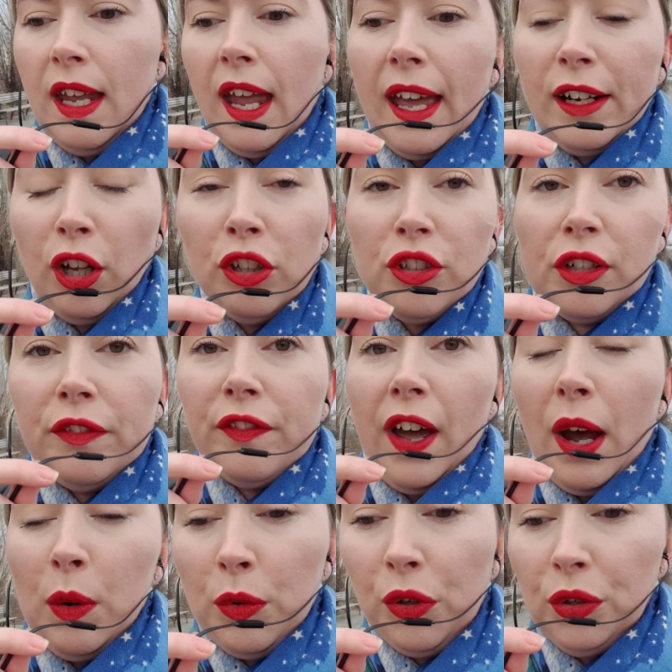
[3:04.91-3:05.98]
and
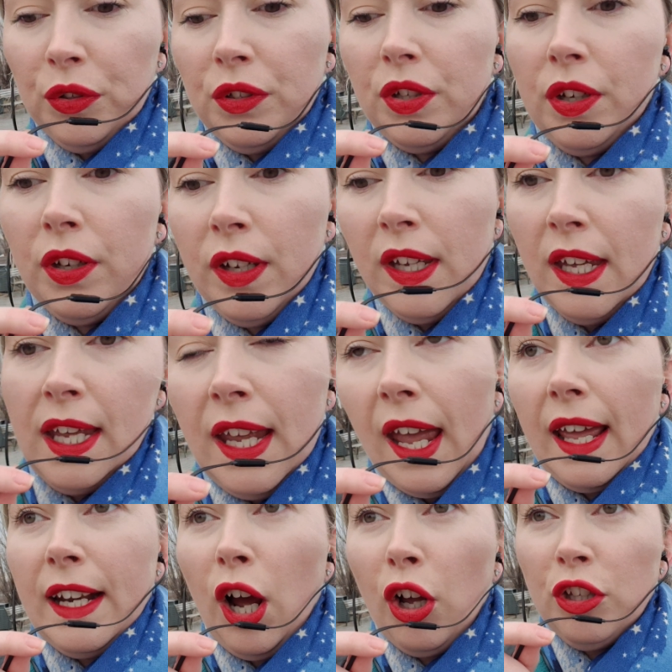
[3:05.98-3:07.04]
undervalued
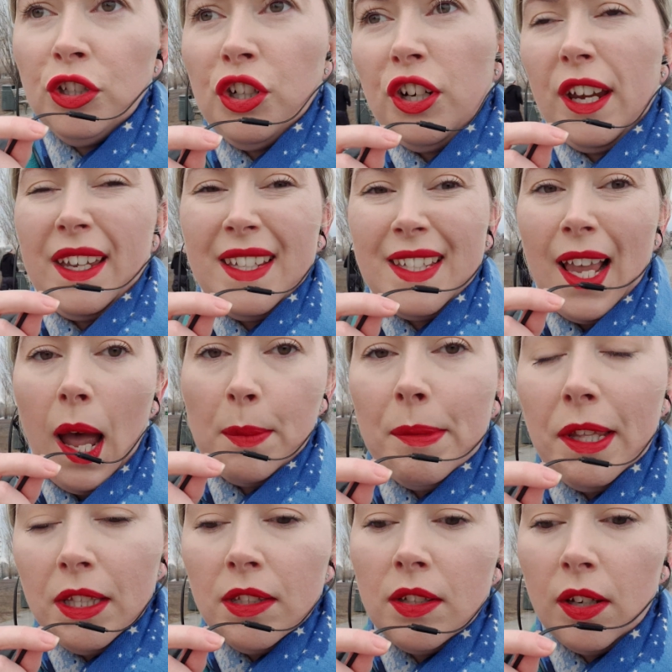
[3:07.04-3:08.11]
and
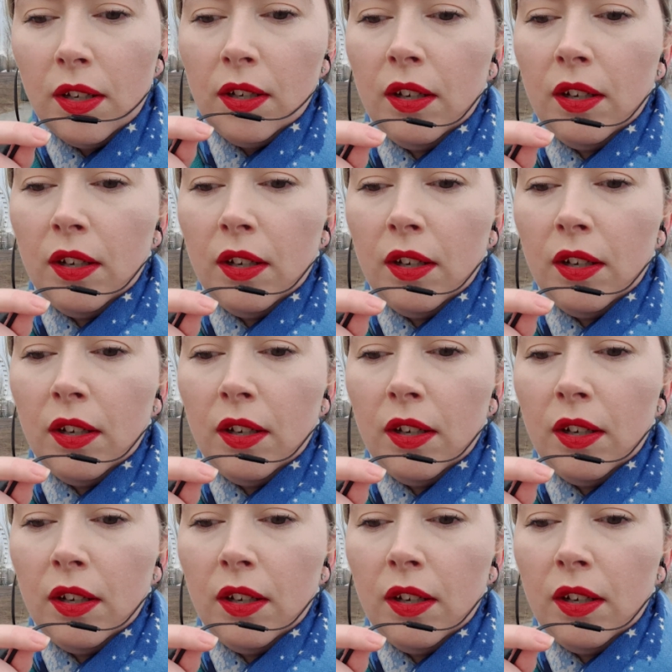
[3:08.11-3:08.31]
under-examined